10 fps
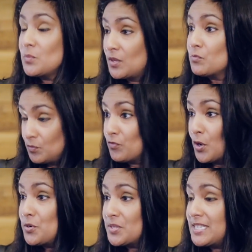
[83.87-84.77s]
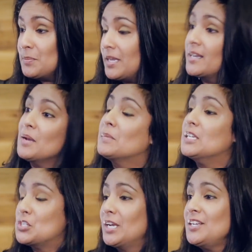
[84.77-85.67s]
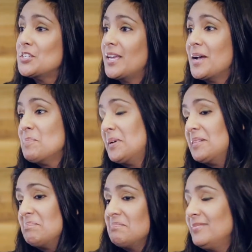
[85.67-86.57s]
the role you see me in, I'm going to change that, but,